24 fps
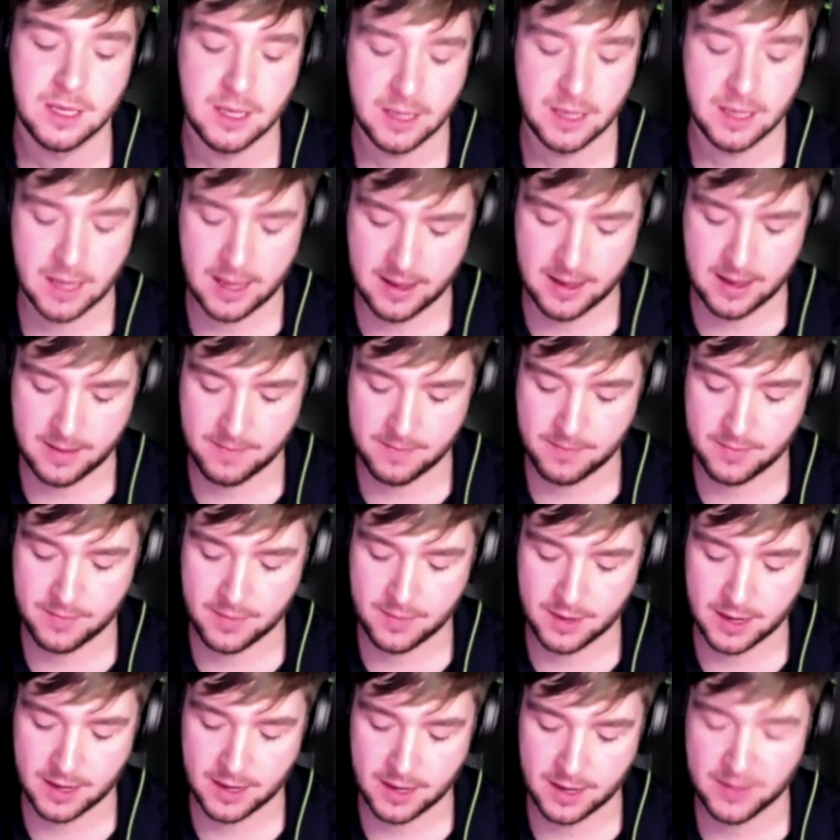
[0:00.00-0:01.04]

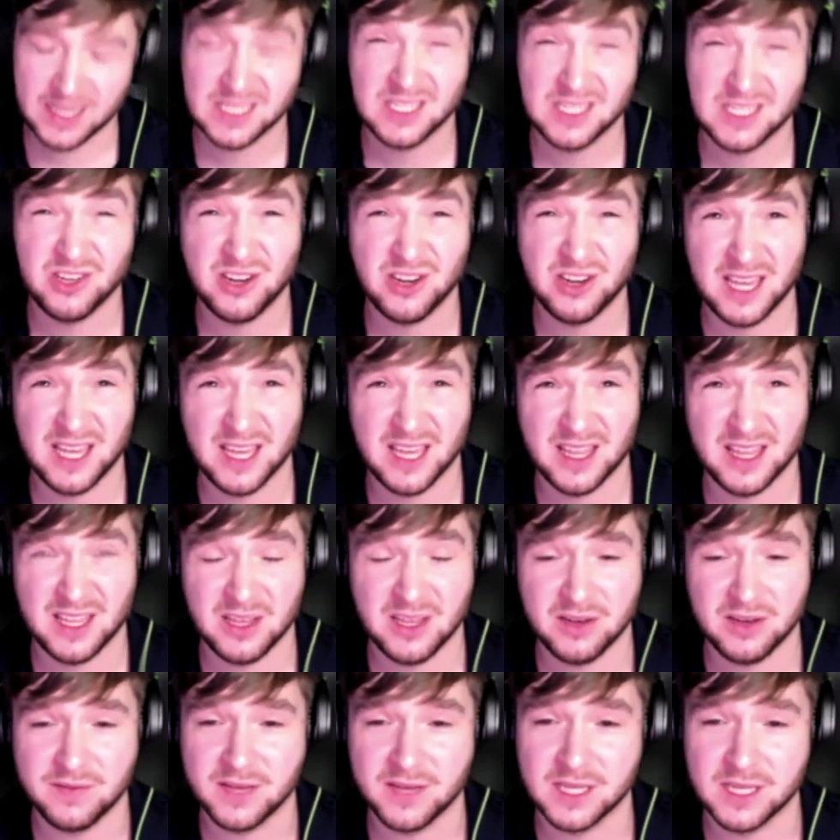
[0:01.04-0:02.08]
I went to study at the
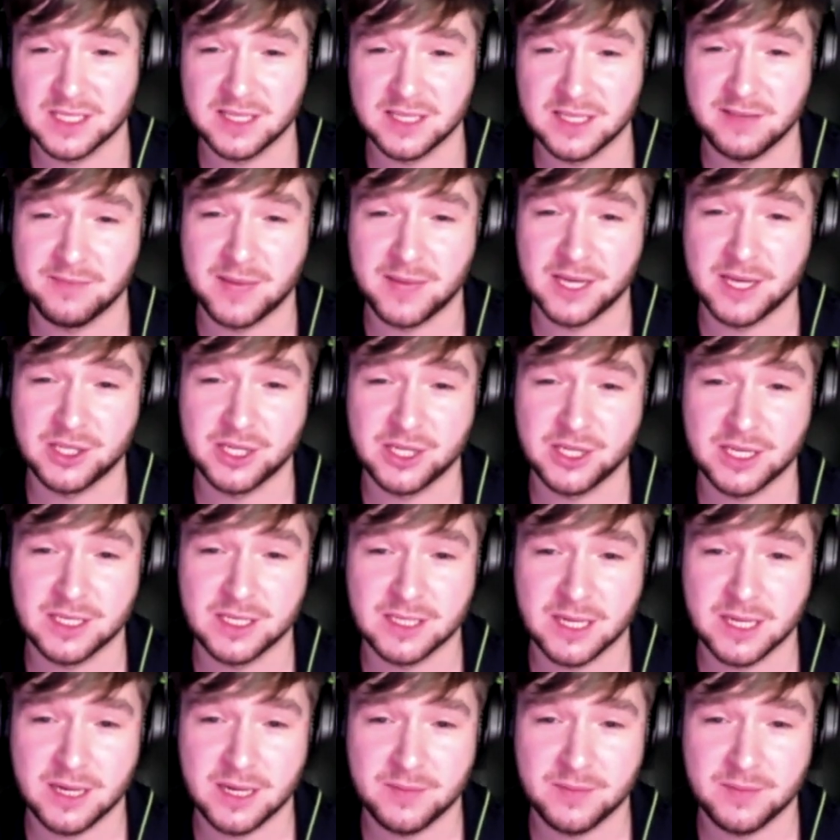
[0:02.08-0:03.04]
University of Manchester